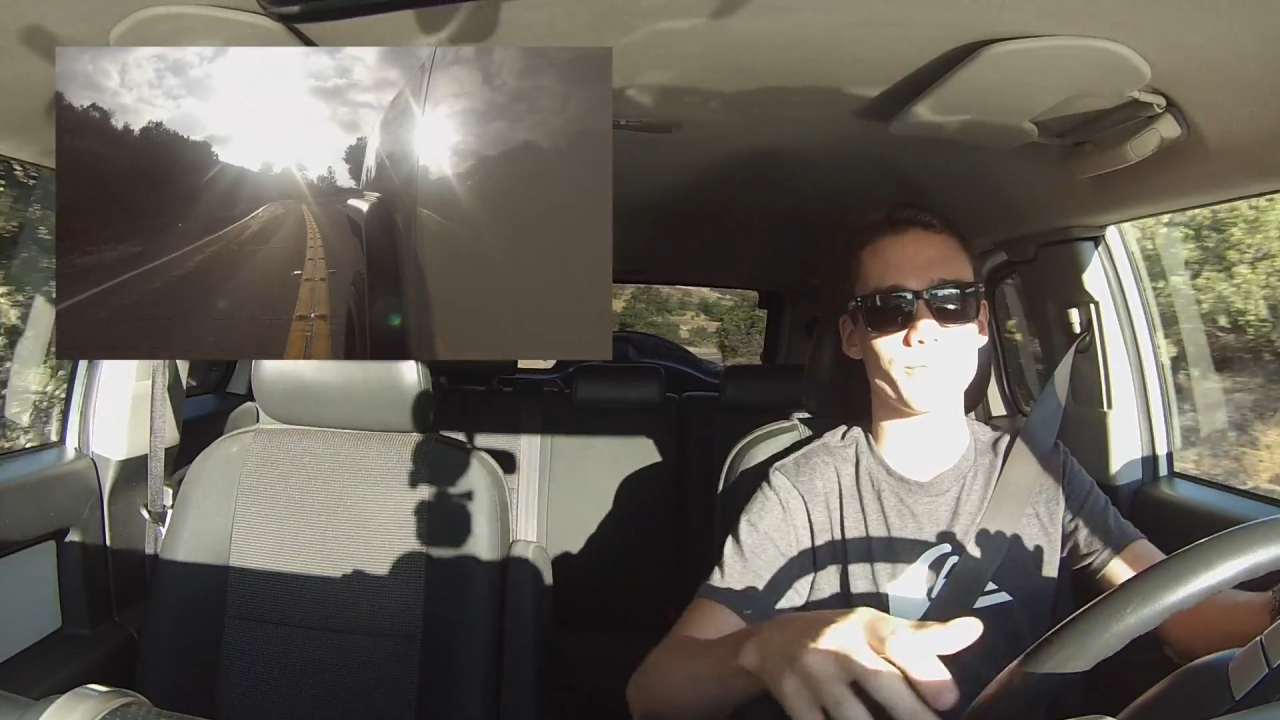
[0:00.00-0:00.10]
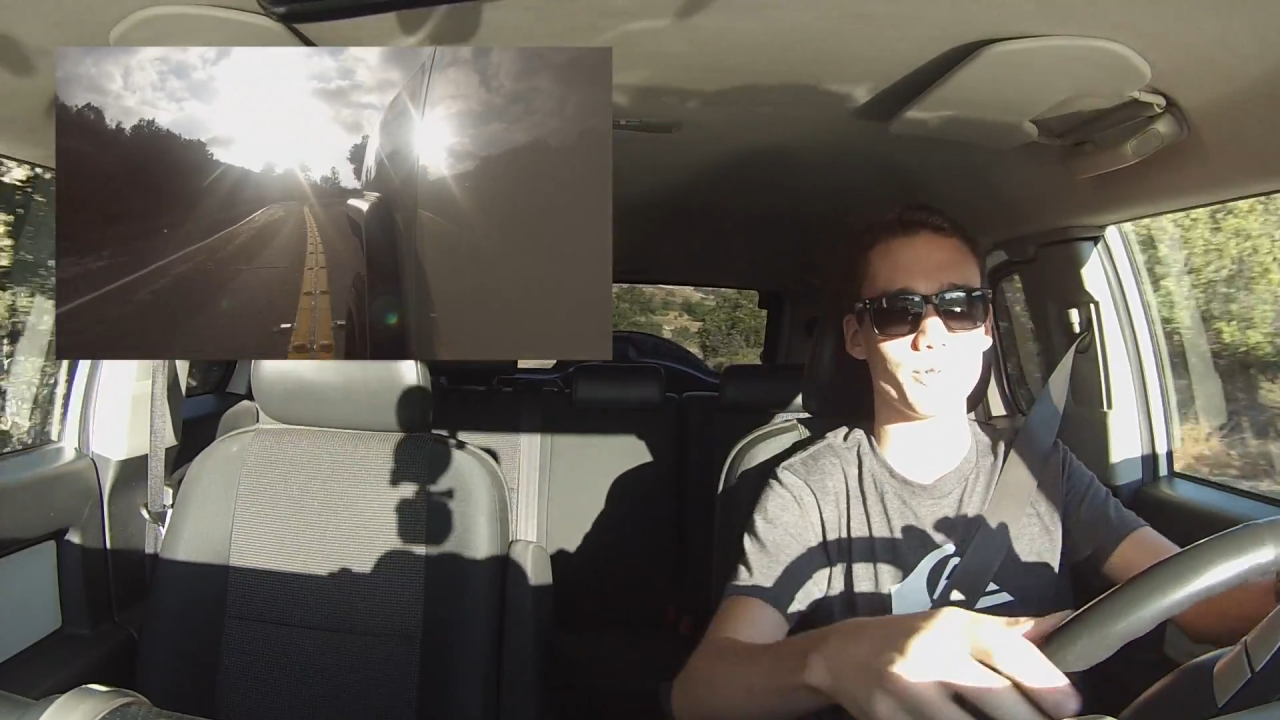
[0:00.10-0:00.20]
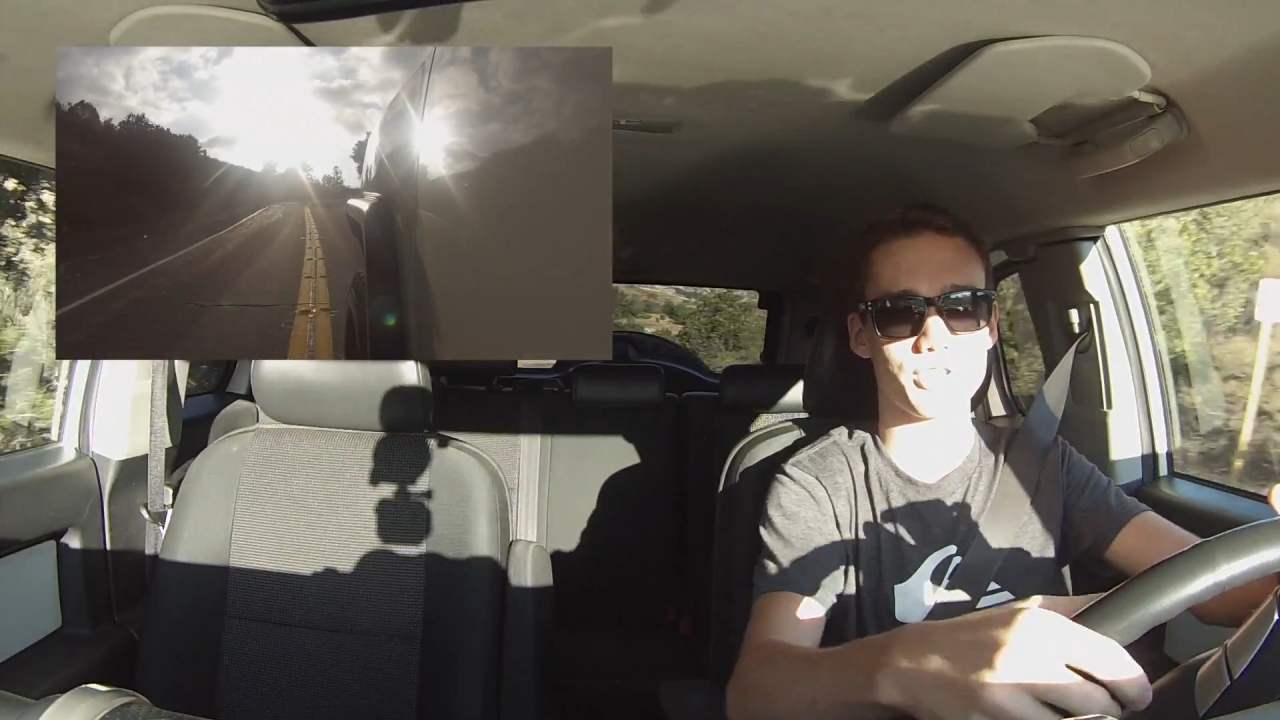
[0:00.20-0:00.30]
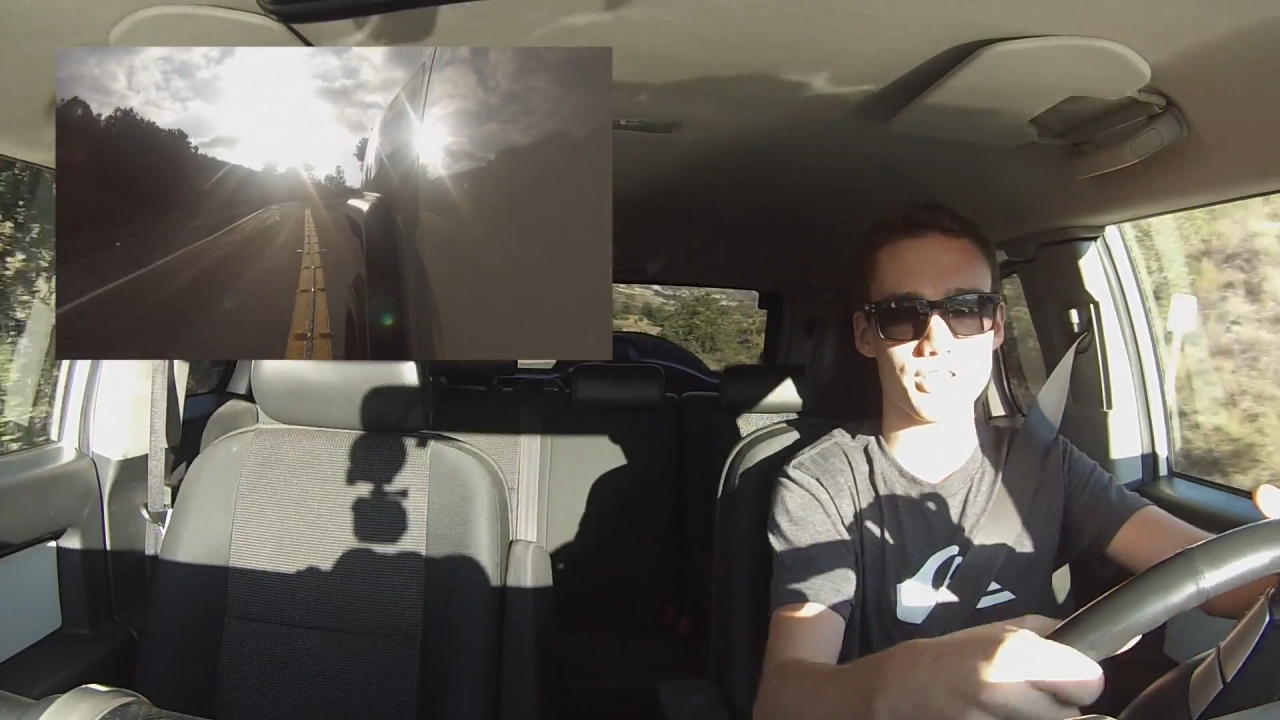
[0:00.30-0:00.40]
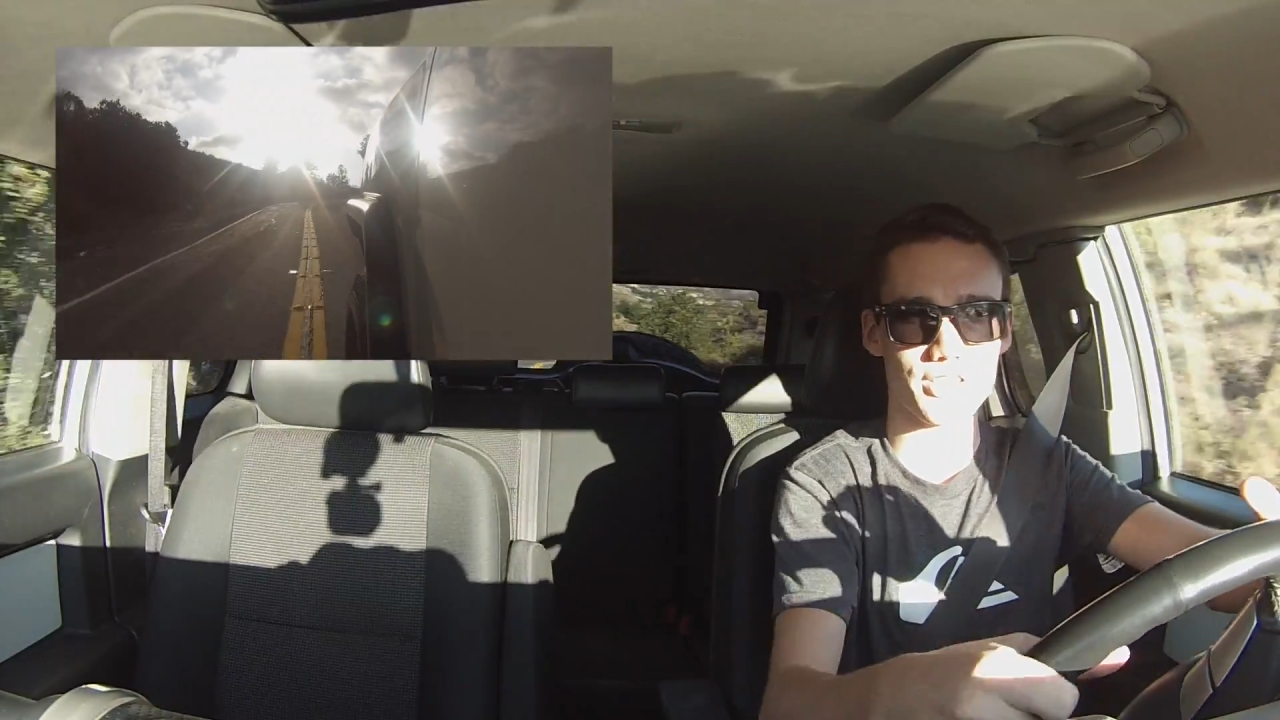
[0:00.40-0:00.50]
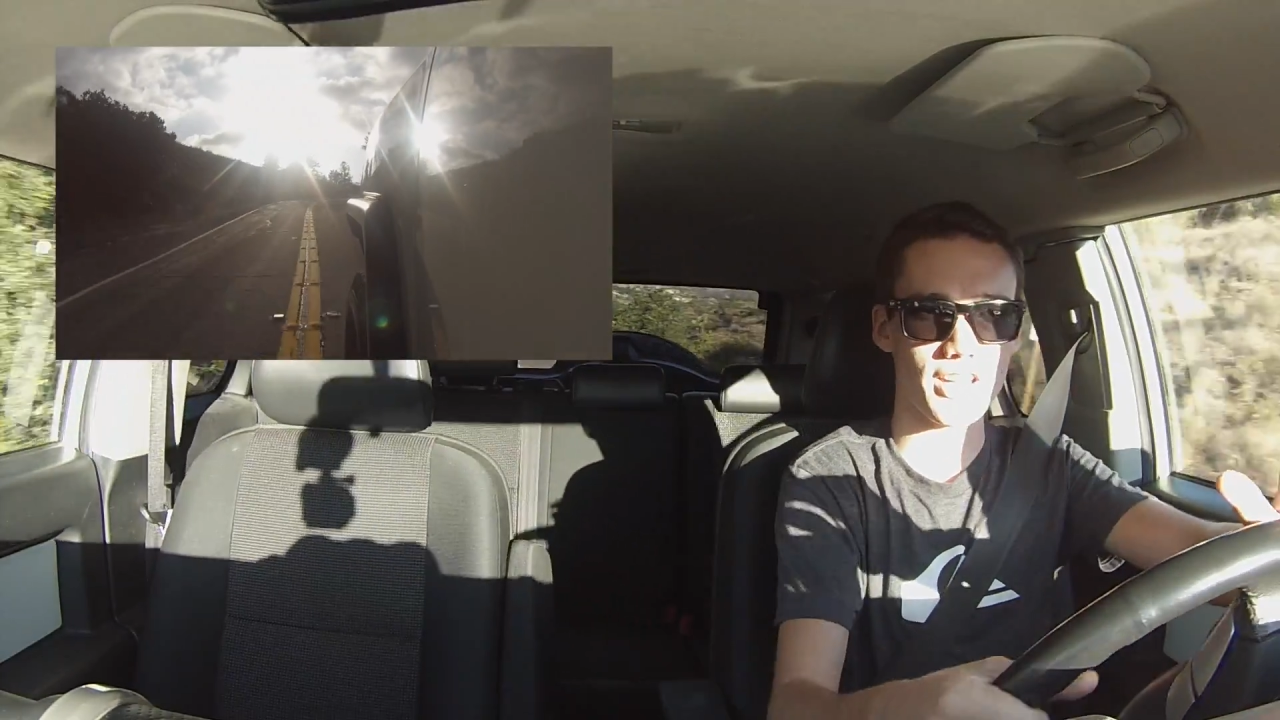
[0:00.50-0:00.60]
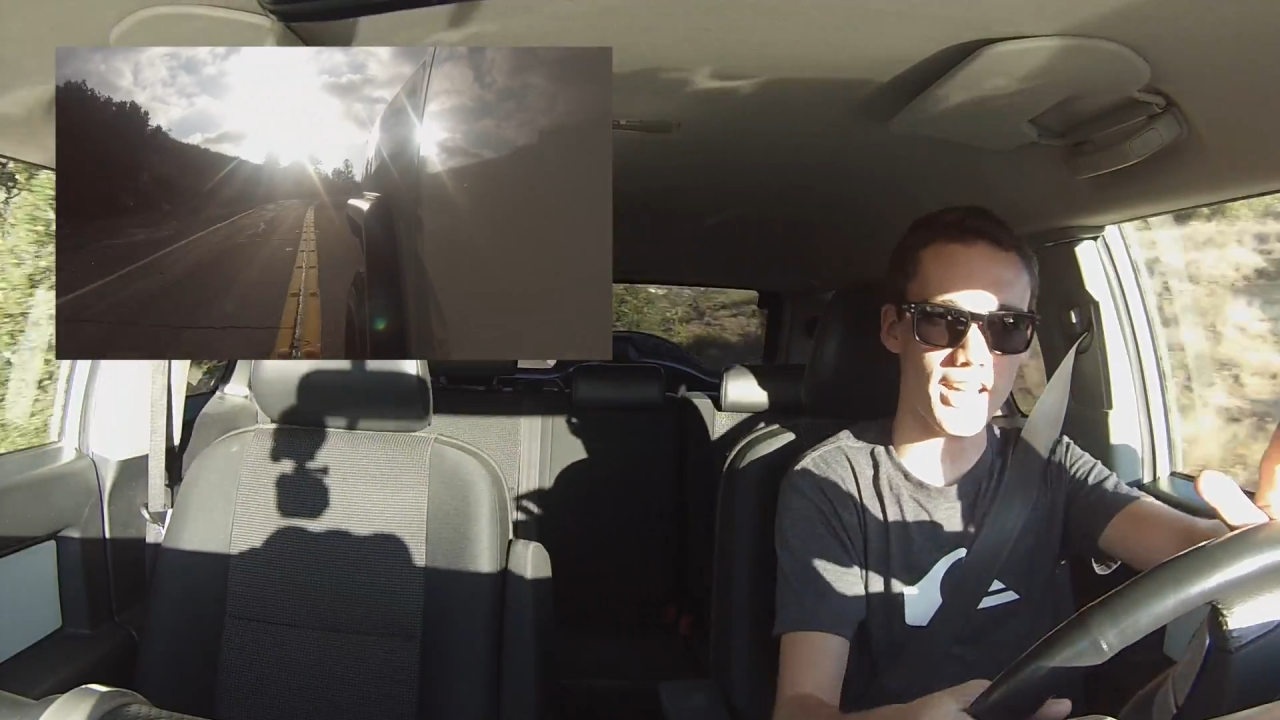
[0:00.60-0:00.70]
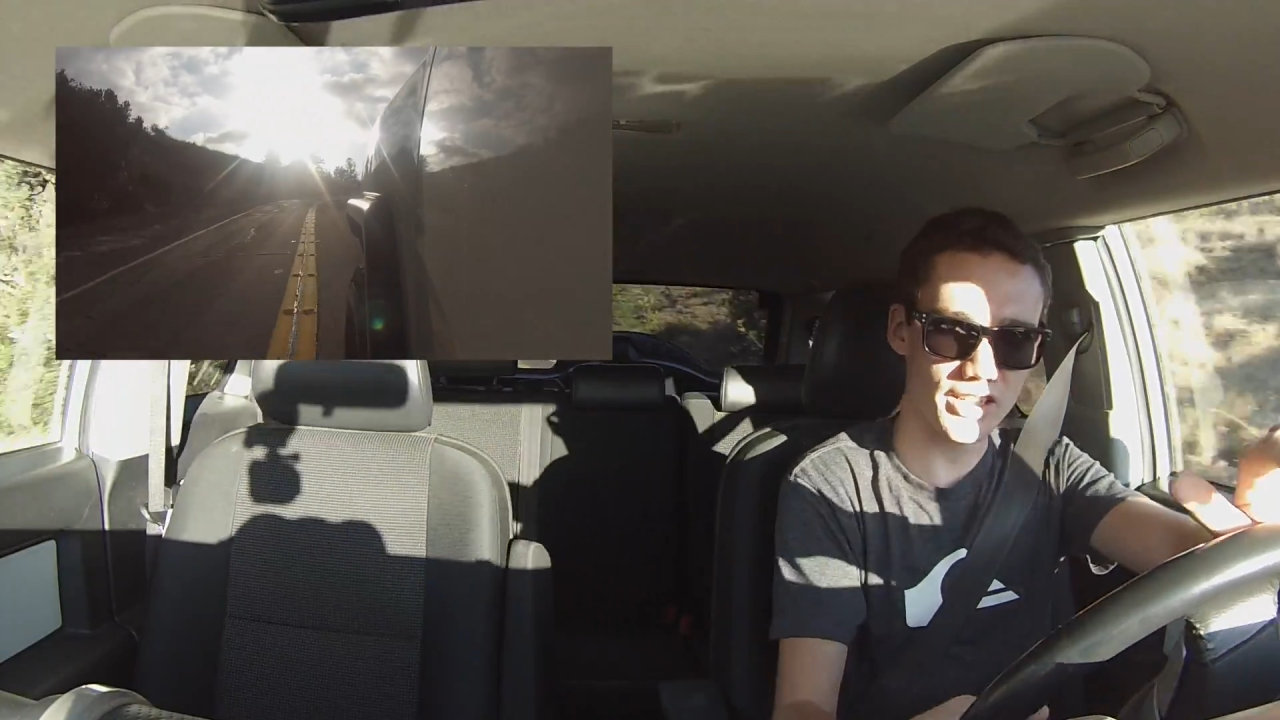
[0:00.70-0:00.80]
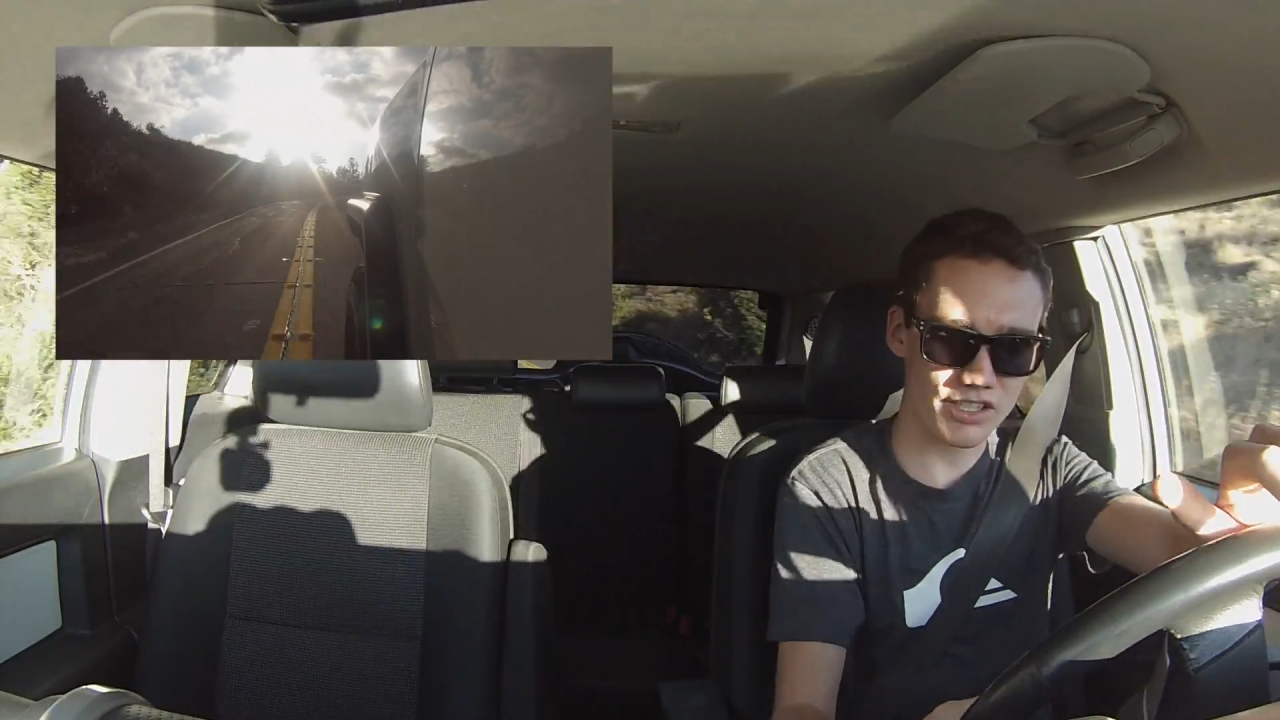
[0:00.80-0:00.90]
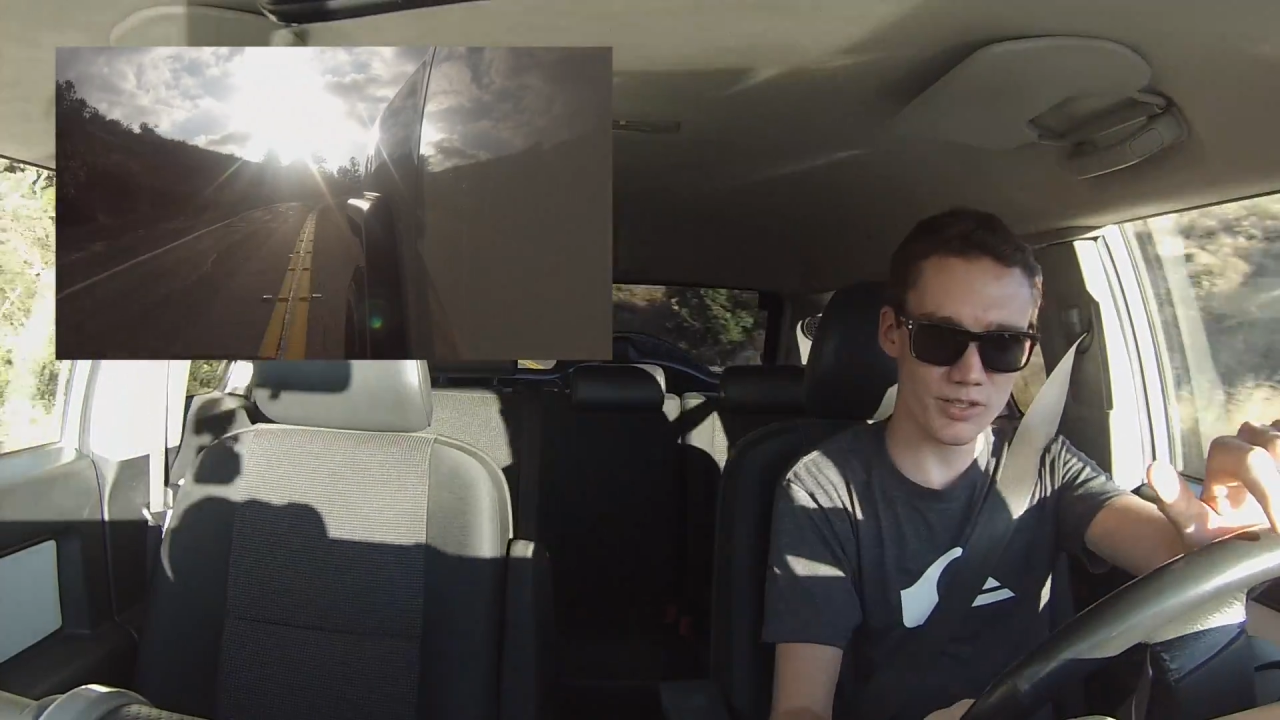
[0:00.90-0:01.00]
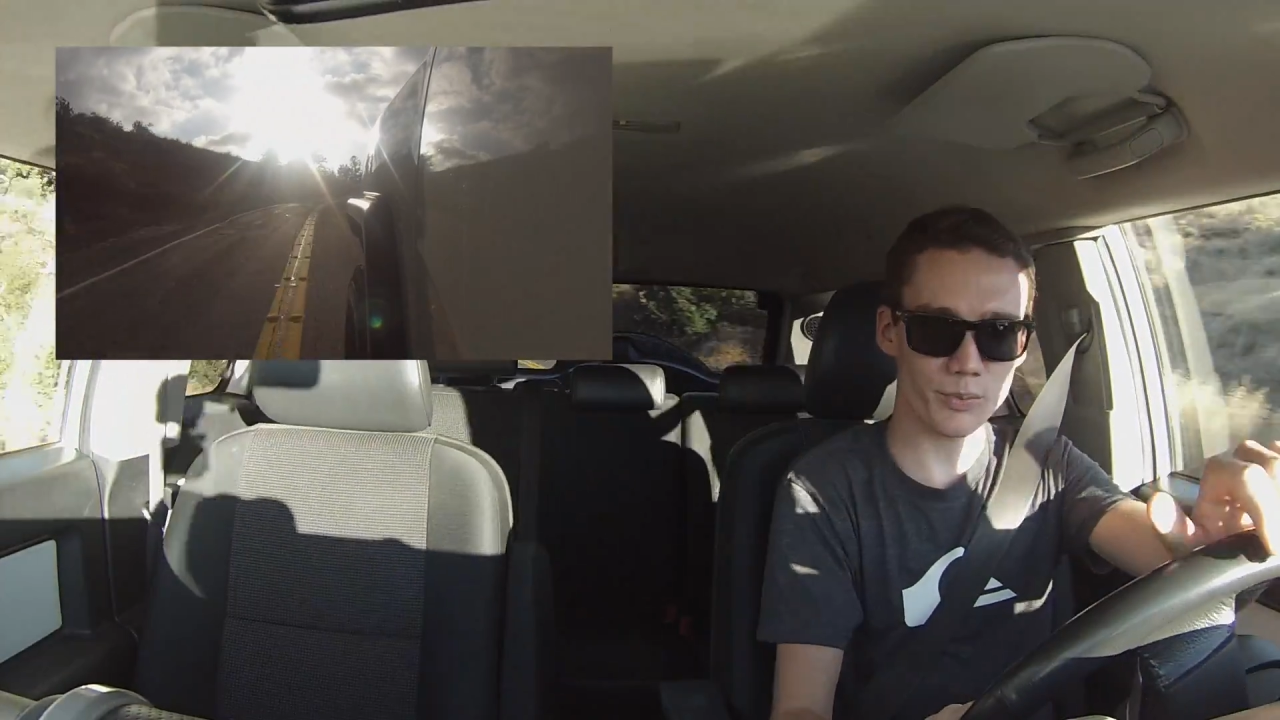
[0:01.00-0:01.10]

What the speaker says: which is actually